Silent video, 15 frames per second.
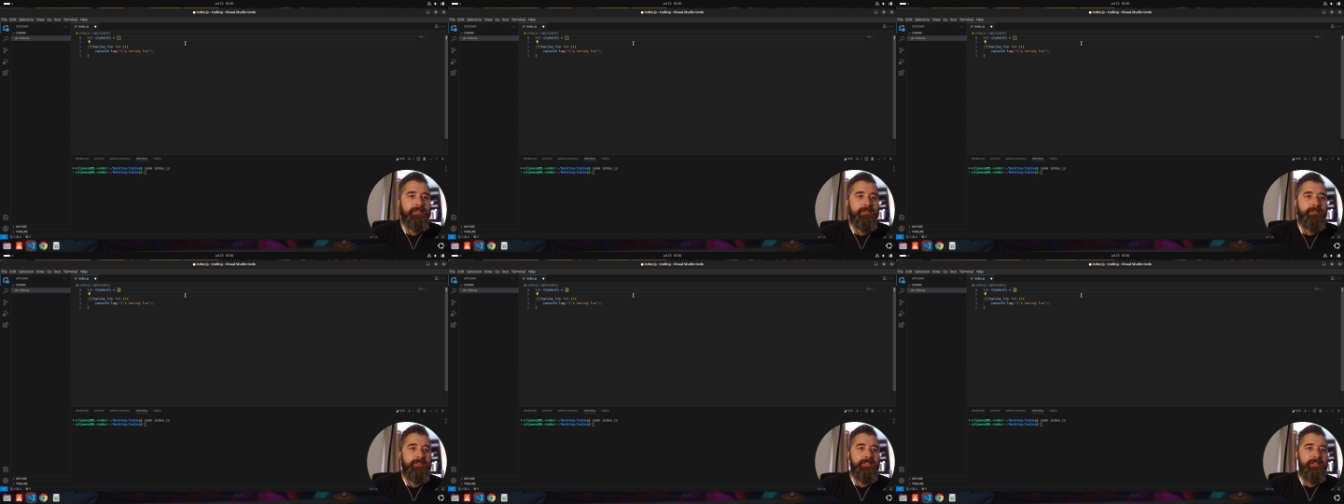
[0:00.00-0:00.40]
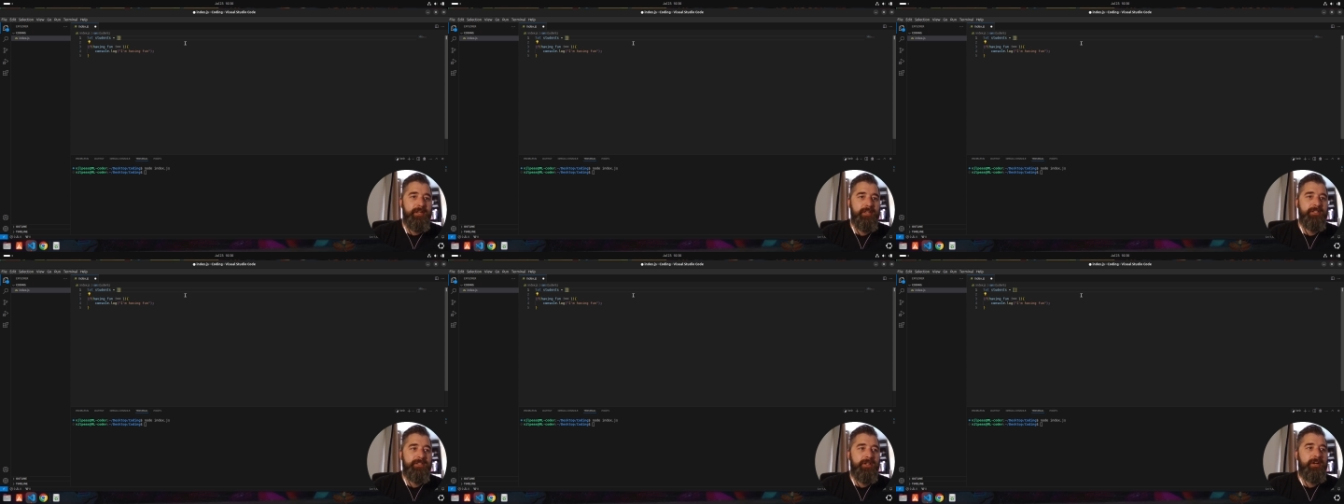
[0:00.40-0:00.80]
It's like
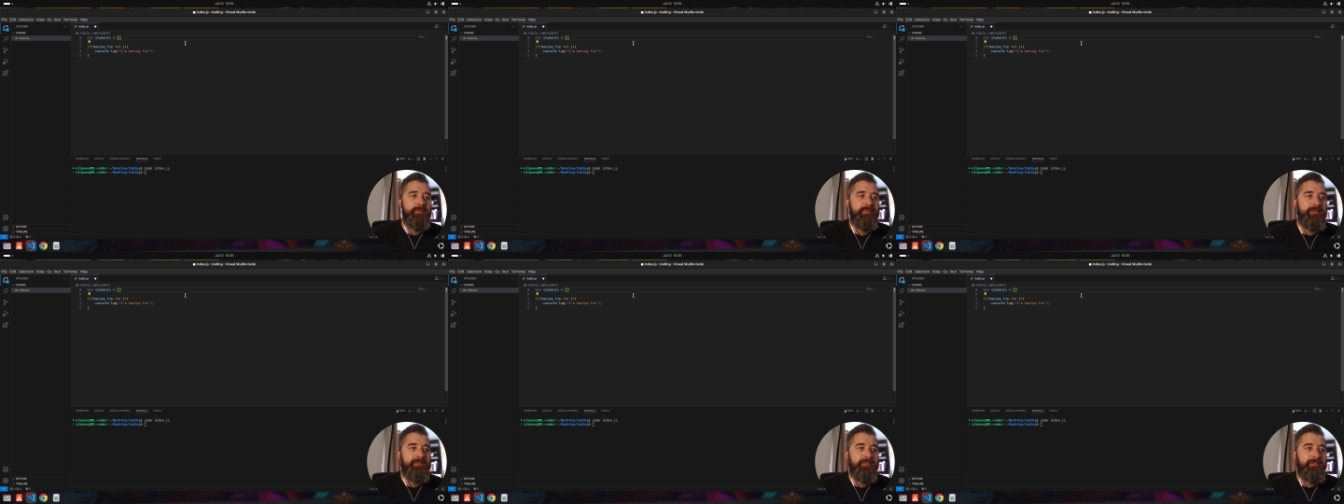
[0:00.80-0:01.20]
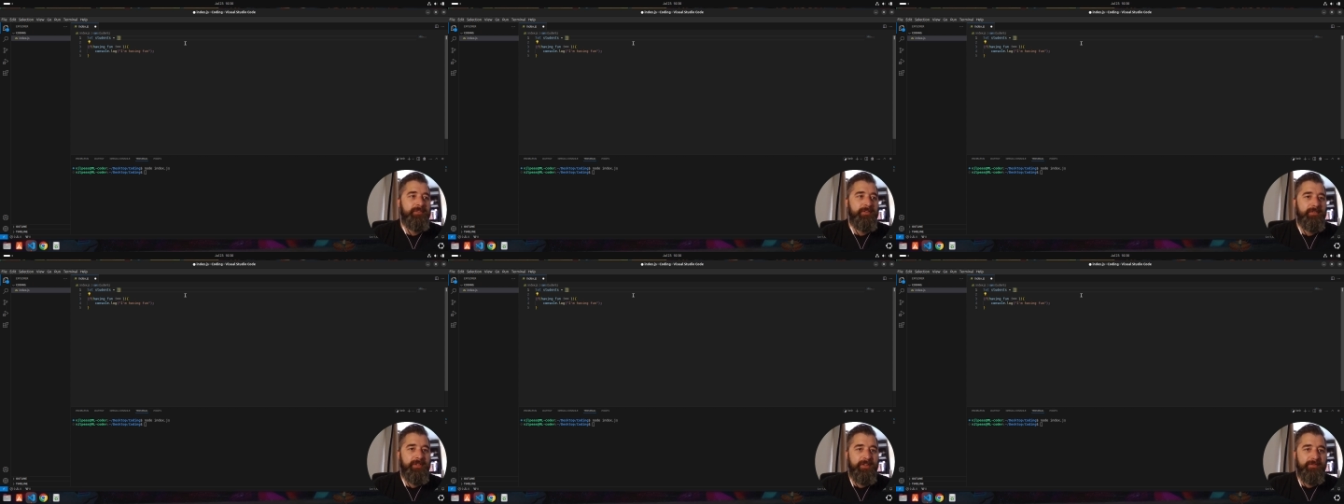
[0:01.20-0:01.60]
a type of
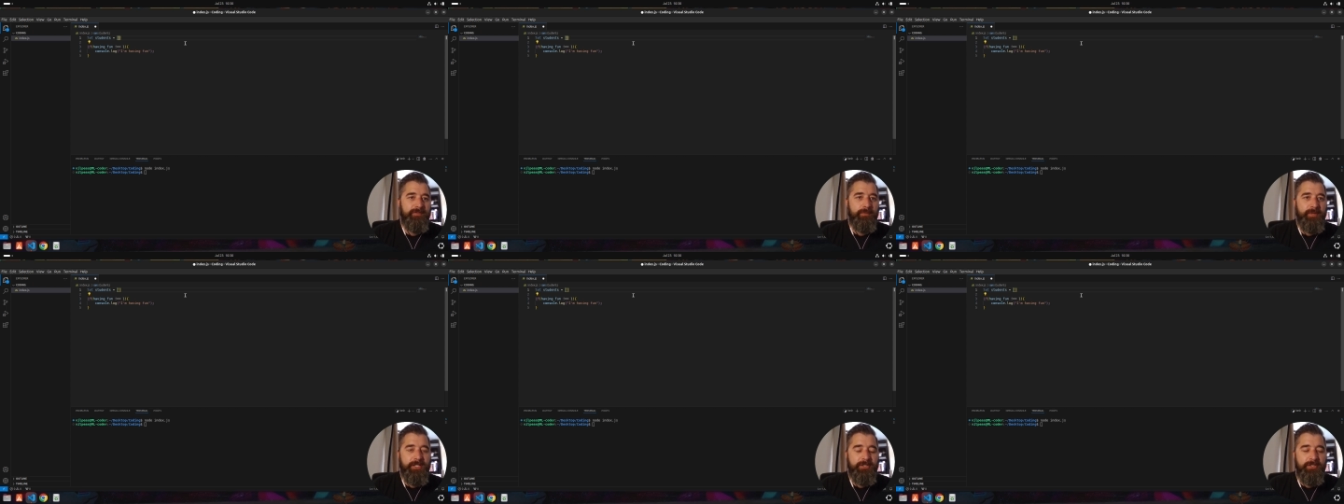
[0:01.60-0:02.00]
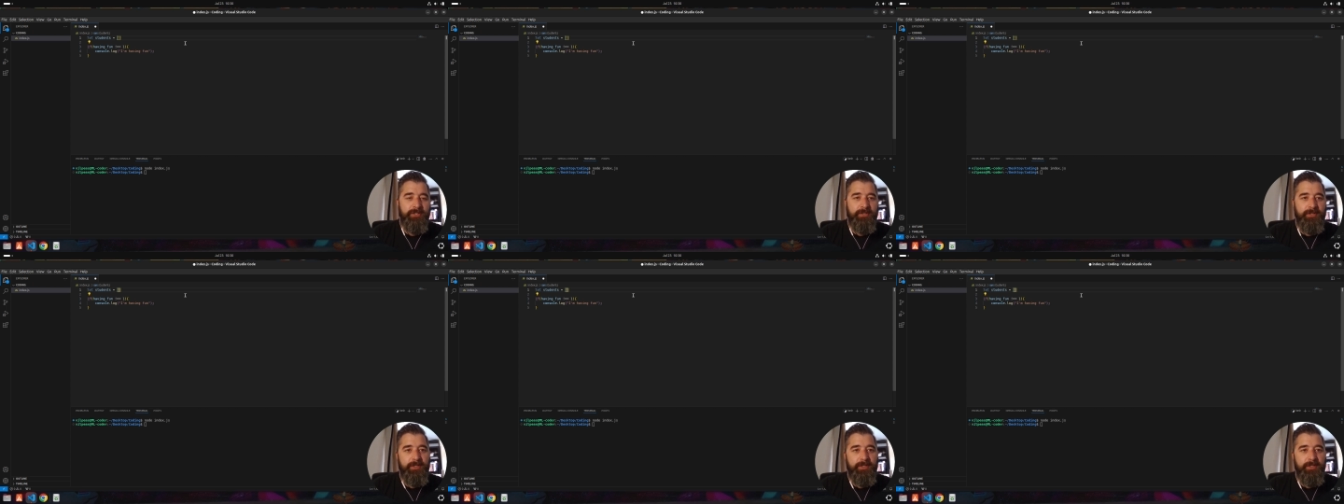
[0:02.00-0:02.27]
information.